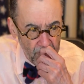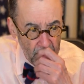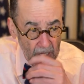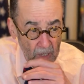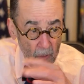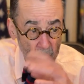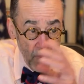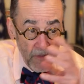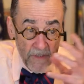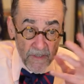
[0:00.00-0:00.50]

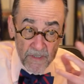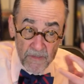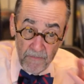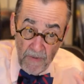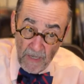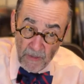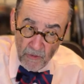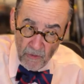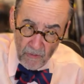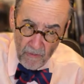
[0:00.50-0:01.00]
with a
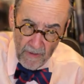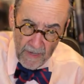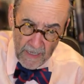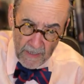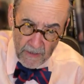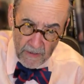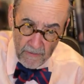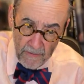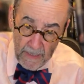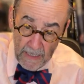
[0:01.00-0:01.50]
special grand
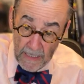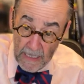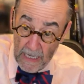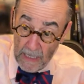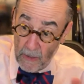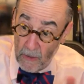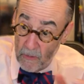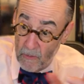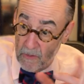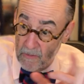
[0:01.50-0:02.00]
jury and not
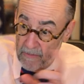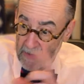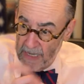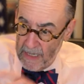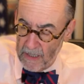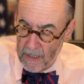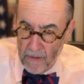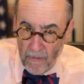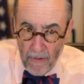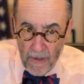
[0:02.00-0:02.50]
go to a
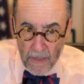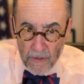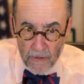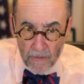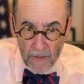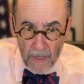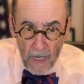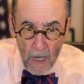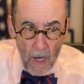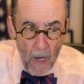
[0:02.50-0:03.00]
regular grand
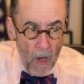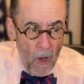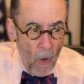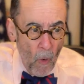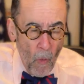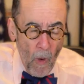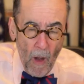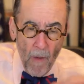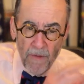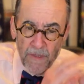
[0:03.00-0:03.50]
jury?
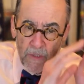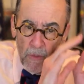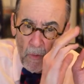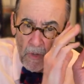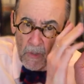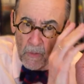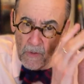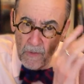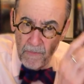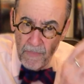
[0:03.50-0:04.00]
Why would you want
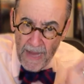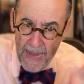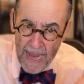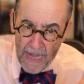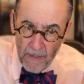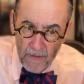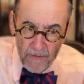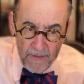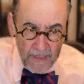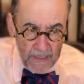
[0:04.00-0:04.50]
to
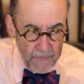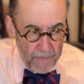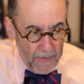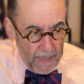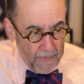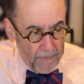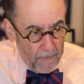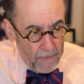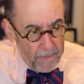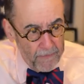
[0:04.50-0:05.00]
impanel these
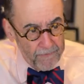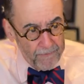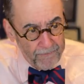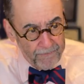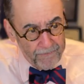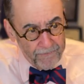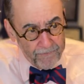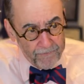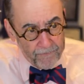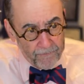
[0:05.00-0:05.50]
people
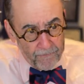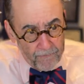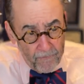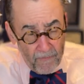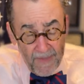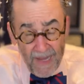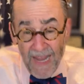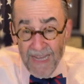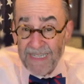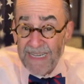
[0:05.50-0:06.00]

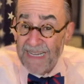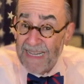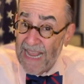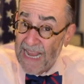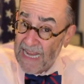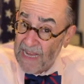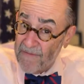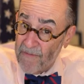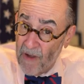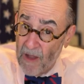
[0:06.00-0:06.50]
and say, thank
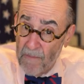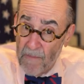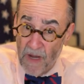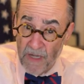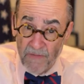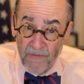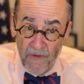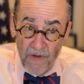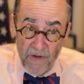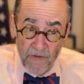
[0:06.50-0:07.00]
you very much
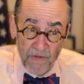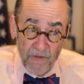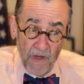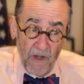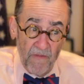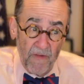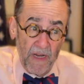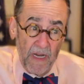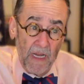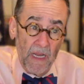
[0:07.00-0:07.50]
for your
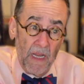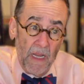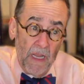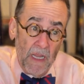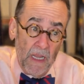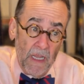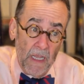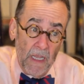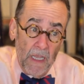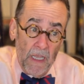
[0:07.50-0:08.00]
serving
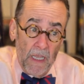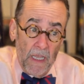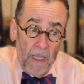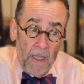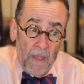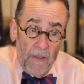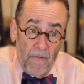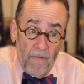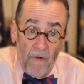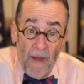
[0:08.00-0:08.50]

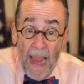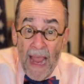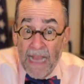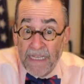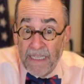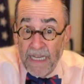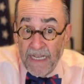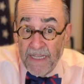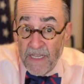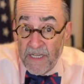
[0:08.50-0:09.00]
We're
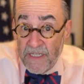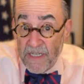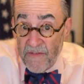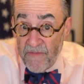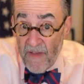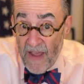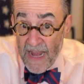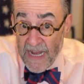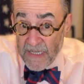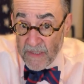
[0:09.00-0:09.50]
acting in this
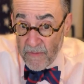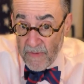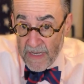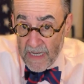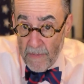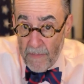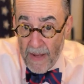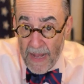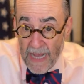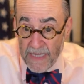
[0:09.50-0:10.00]
advisory
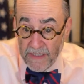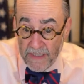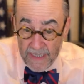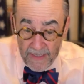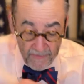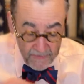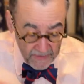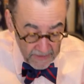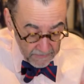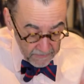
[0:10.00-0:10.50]
capacity
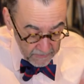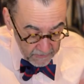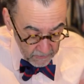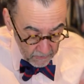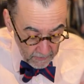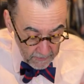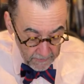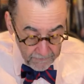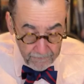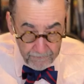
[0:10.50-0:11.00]
of some sort